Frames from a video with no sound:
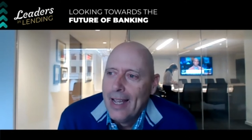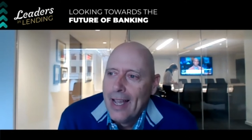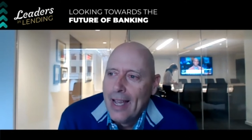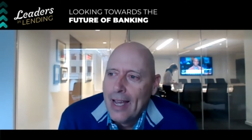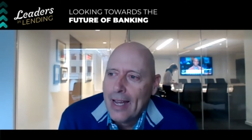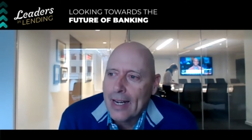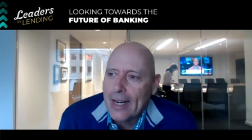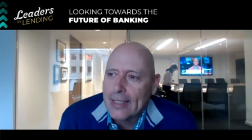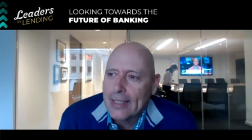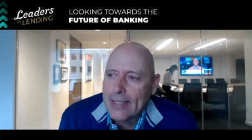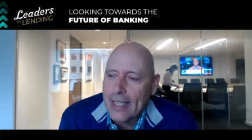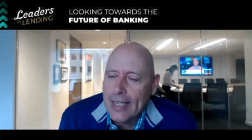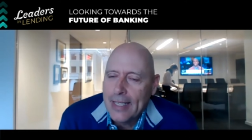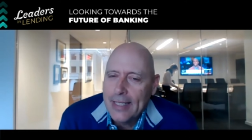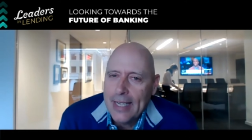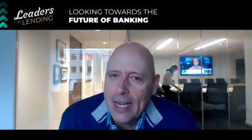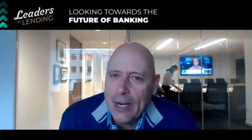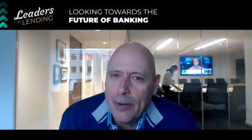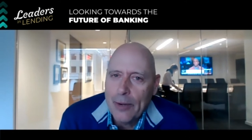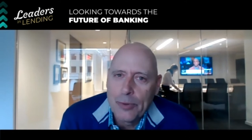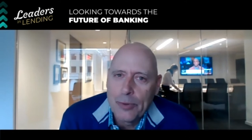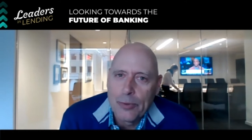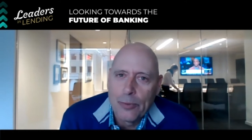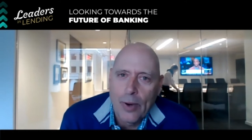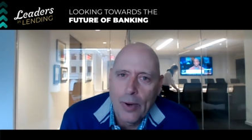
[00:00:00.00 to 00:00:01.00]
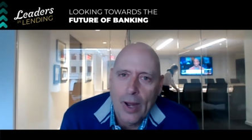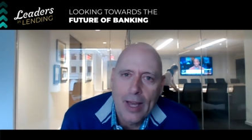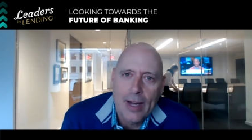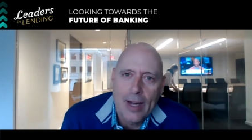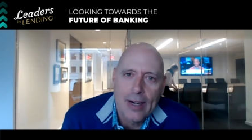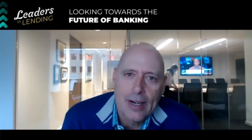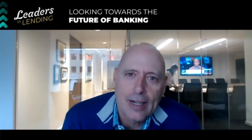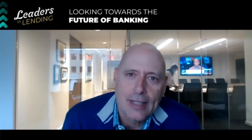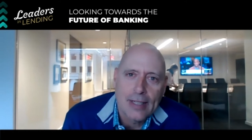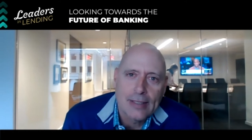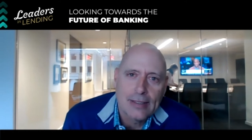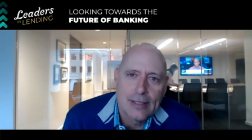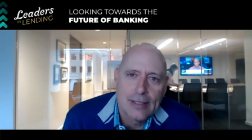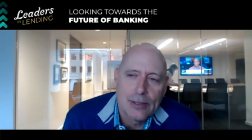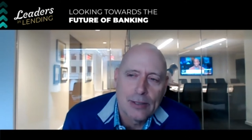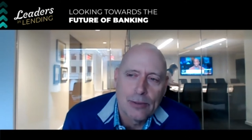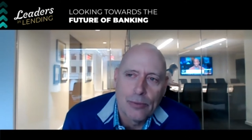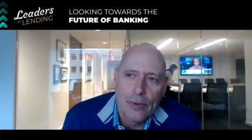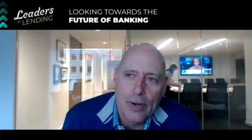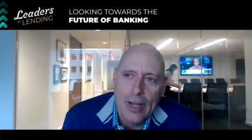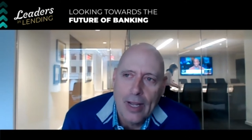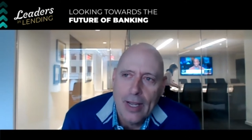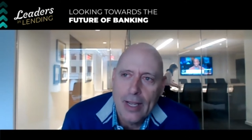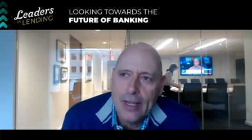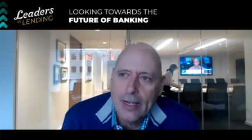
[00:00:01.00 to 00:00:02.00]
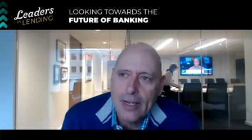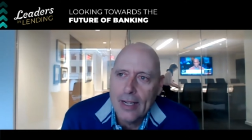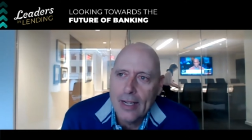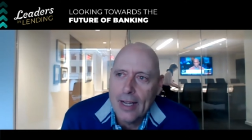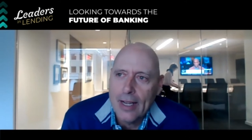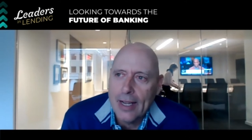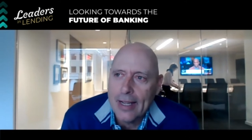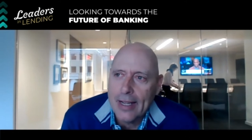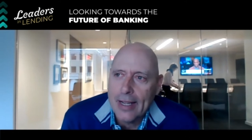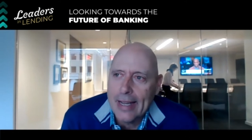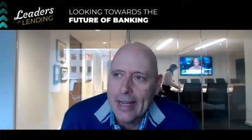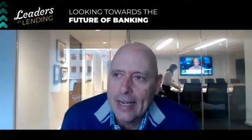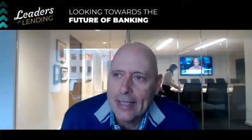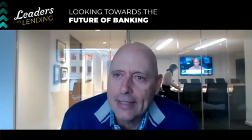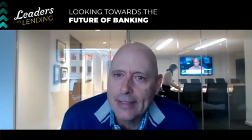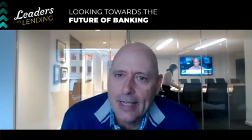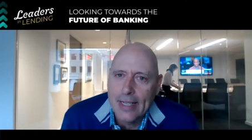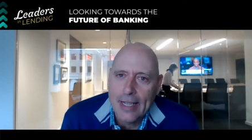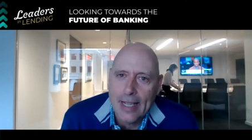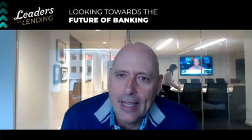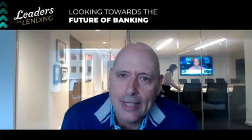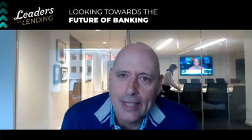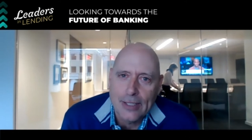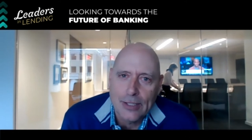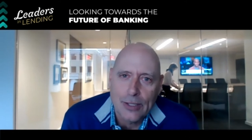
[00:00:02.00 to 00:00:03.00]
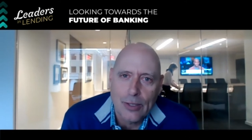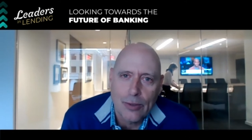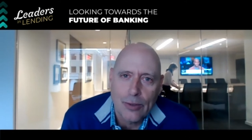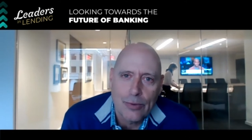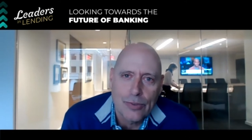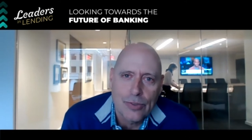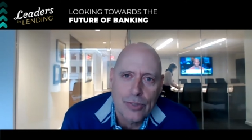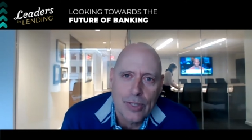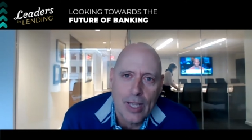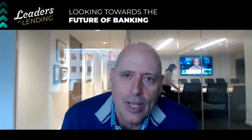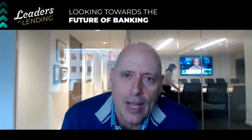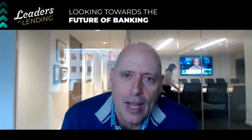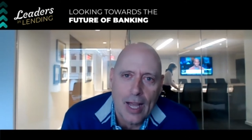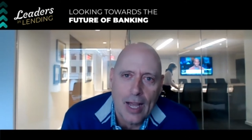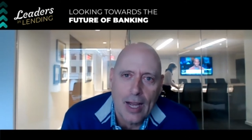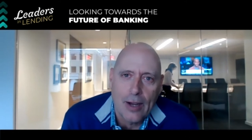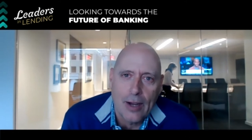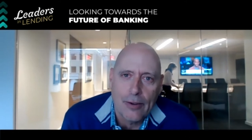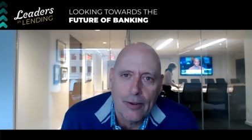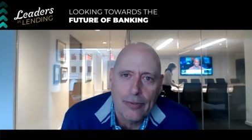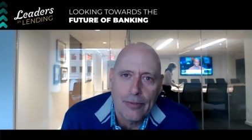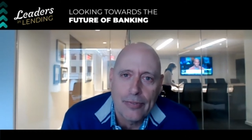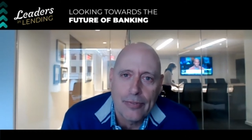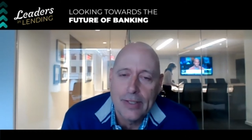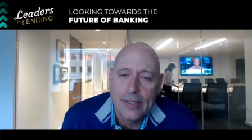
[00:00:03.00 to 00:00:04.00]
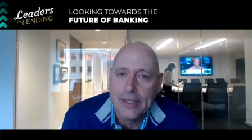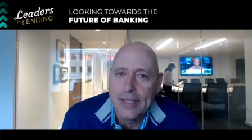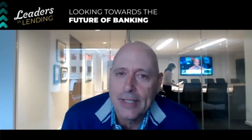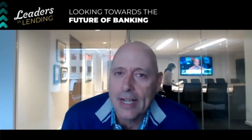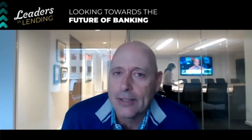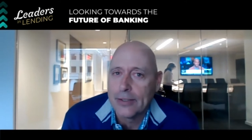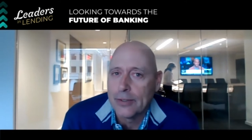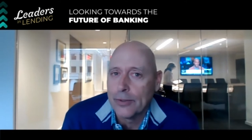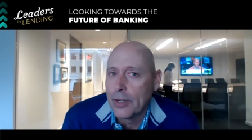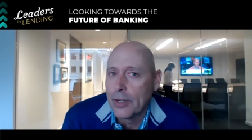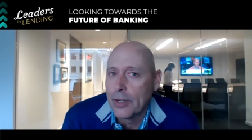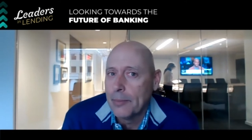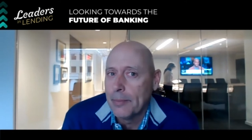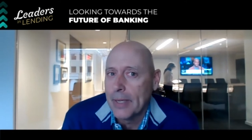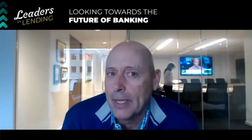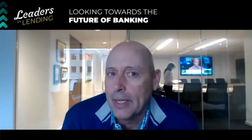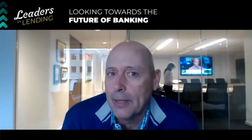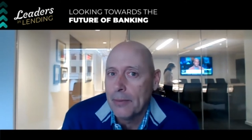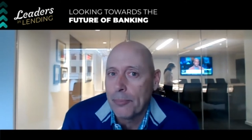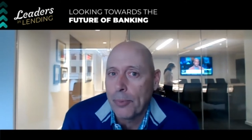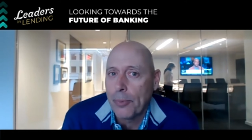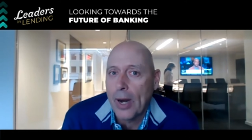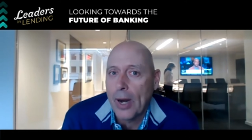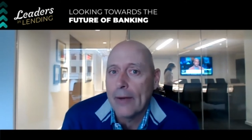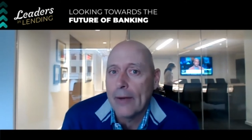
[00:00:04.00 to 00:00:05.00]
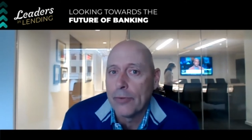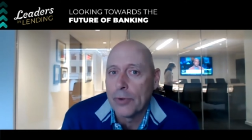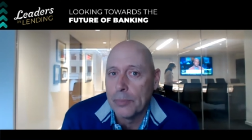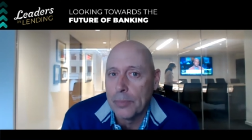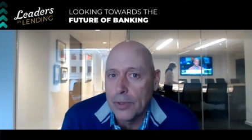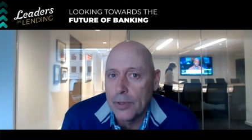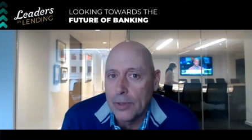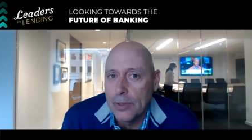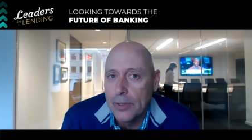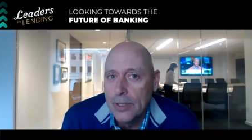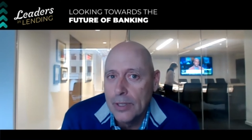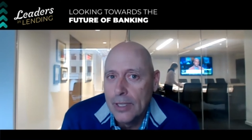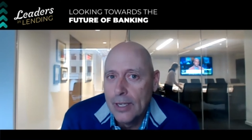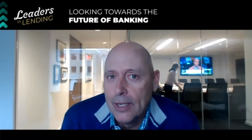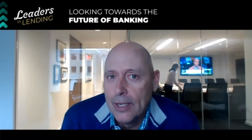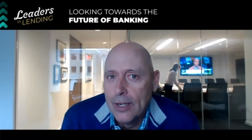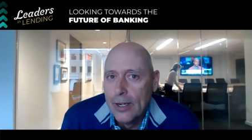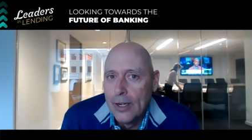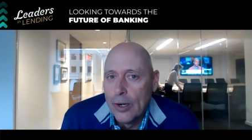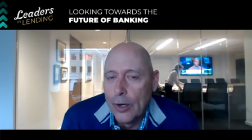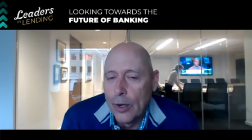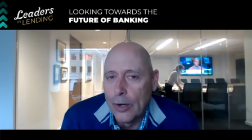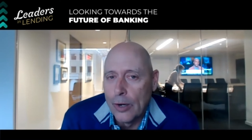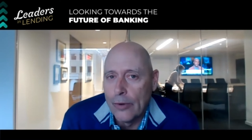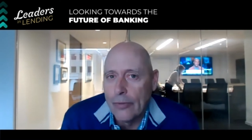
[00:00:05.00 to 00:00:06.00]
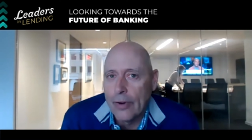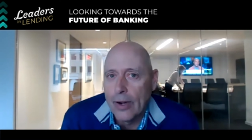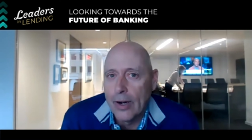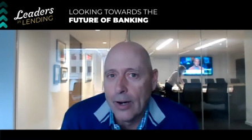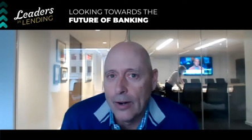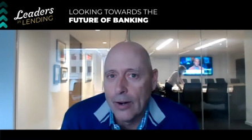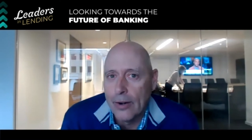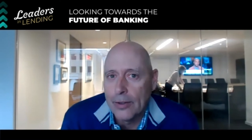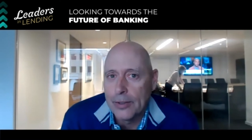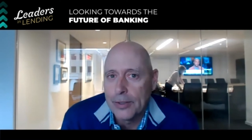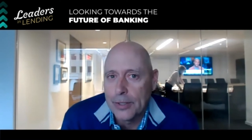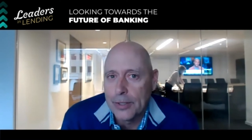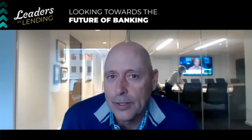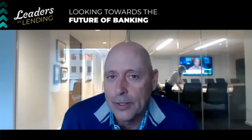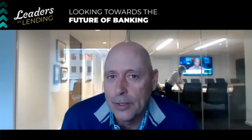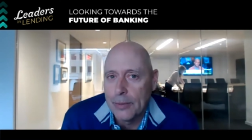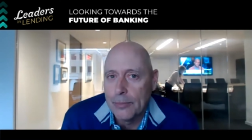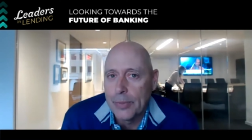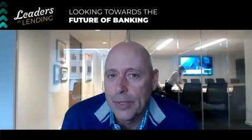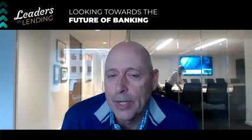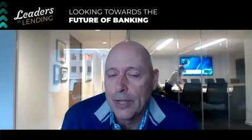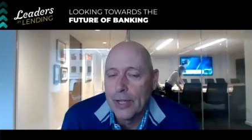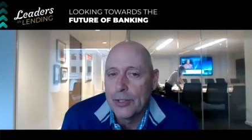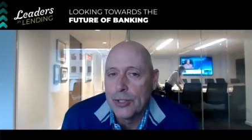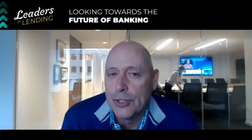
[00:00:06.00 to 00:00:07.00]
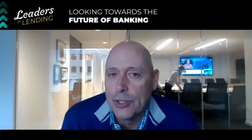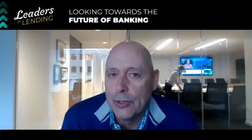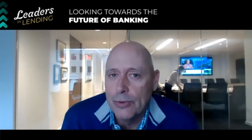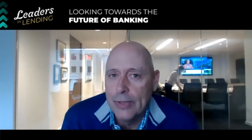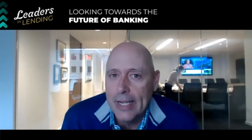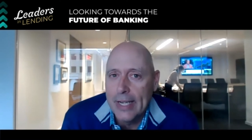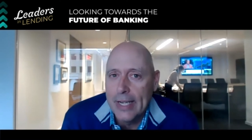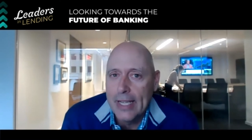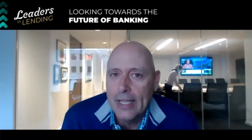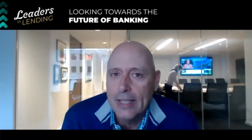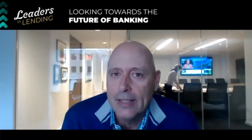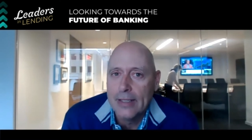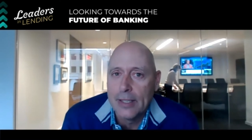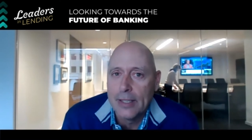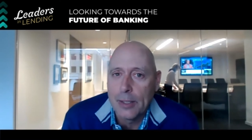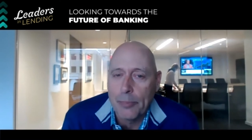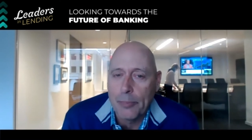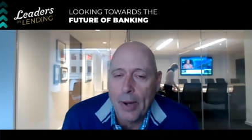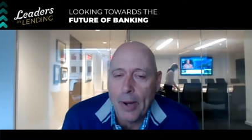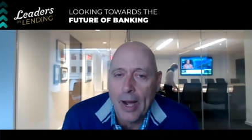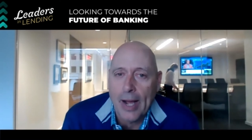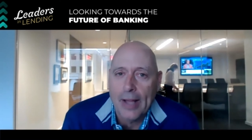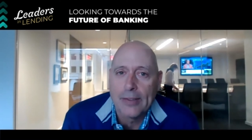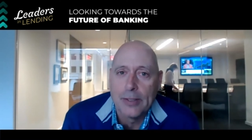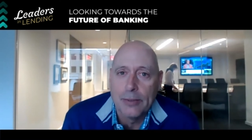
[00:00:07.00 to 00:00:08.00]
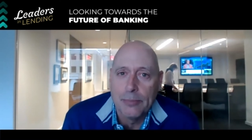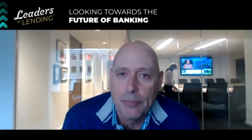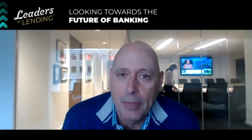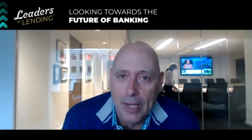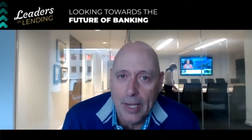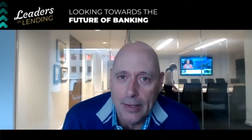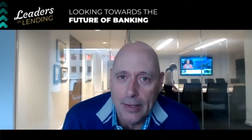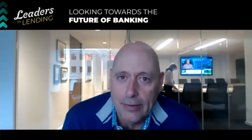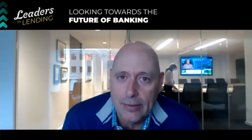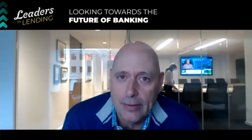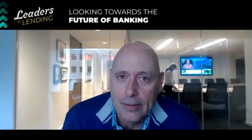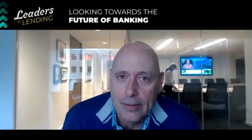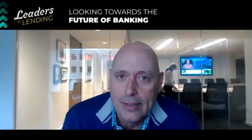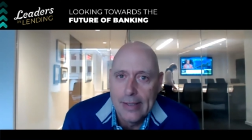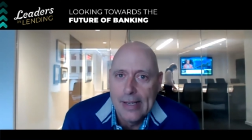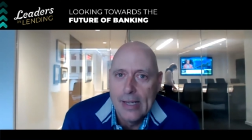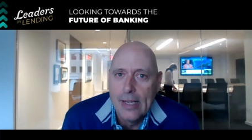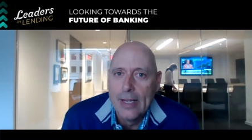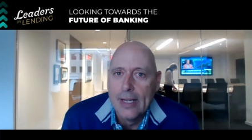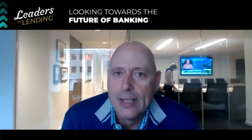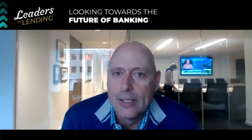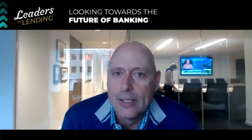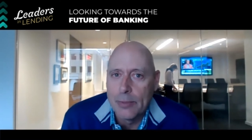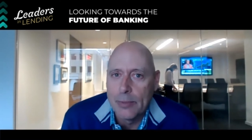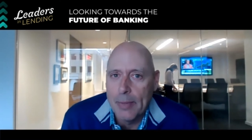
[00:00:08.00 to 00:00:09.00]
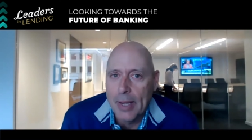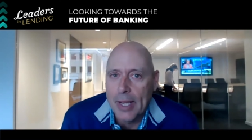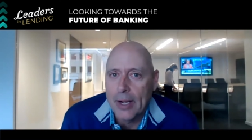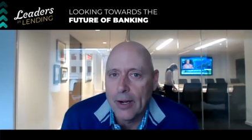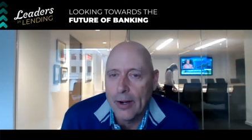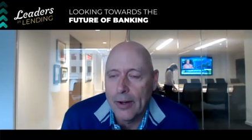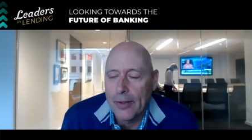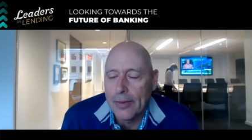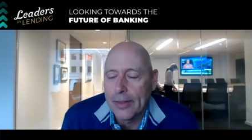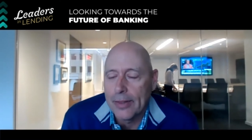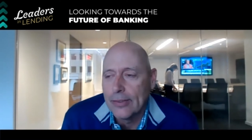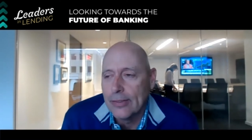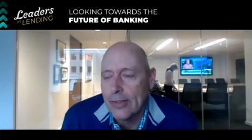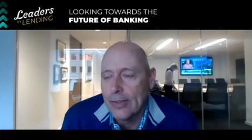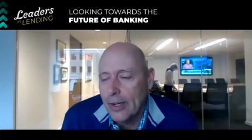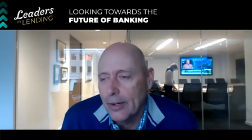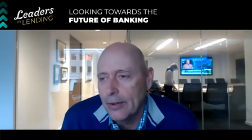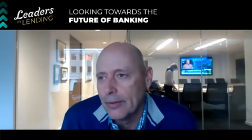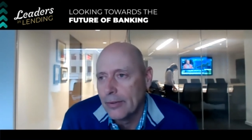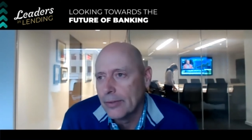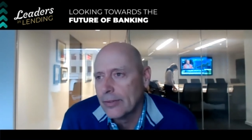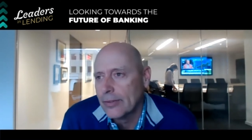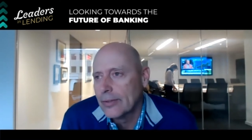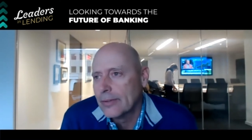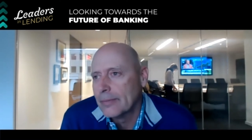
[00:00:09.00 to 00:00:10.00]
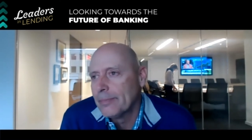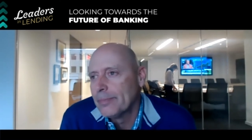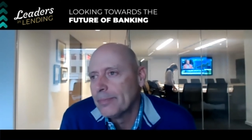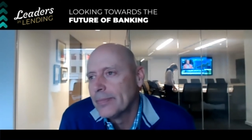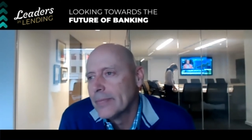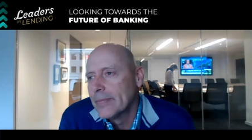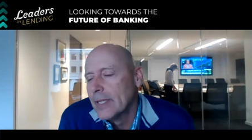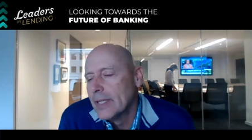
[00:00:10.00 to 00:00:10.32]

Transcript: And I sat down with Ryan and I said, Ryan, I got to tell you, I just don't see how fintechs are going to be profitable over a long term because you need the deposit base to make all these loans.